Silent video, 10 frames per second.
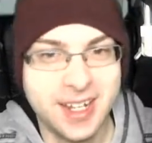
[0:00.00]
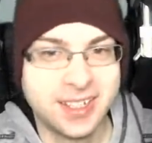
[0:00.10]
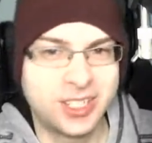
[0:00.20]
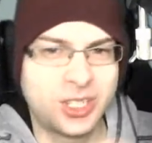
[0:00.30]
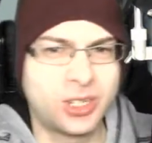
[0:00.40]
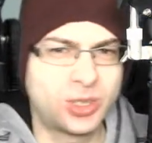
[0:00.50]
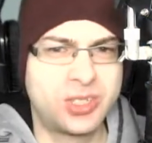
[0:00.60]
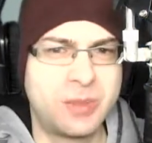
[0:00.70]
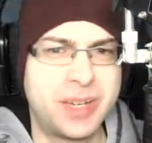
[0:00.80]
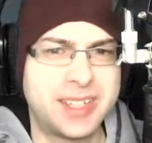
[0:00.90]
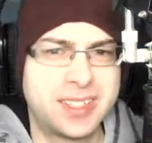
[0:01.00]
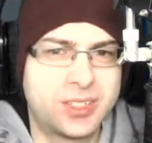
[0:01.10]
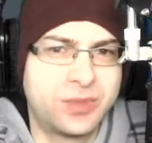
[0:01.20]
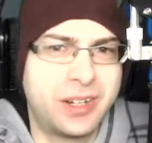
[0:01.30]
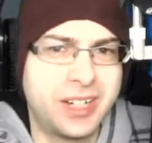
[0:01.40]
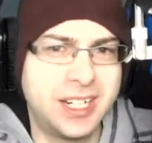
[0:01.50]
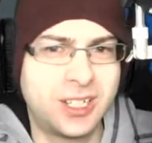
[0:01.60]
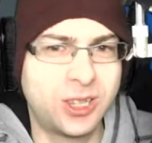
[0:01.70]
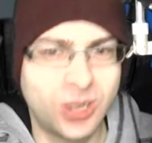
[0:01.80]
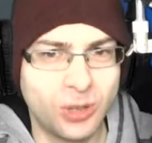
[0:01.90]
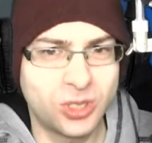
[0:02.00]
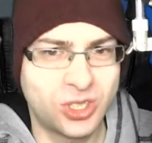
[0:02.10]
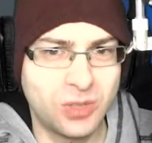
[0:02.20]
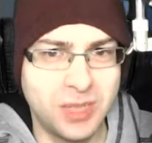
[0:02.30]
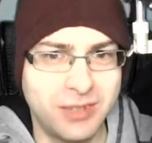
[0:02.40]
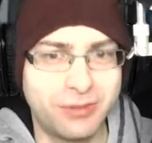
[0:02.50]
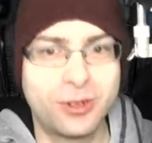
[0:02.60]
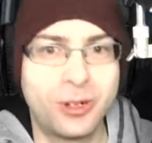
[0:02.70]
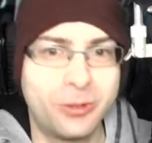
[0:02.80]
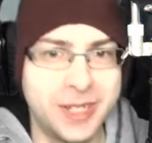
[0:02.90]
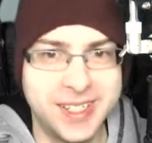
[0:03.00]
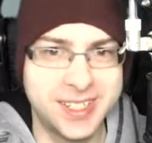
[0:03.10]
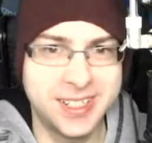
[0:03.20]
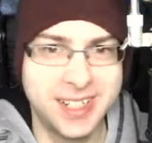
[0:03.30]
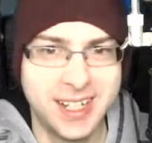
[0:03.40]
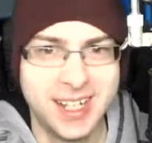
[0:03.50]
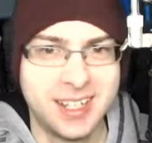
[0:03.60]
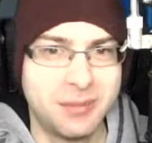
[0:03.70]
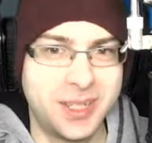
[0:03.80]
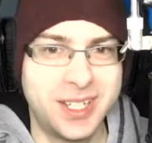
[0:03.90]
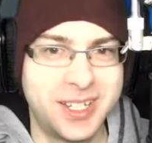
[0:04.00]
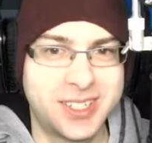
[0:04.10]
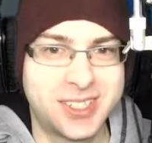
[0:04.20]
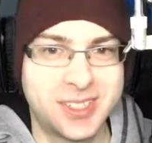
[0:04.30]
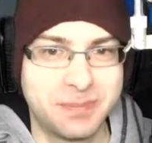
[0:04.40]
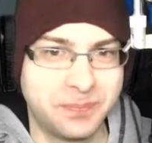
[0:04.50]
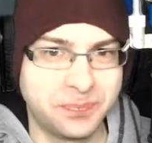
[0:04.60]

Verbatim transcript: There's also the mic that's very close to me for a reason, because,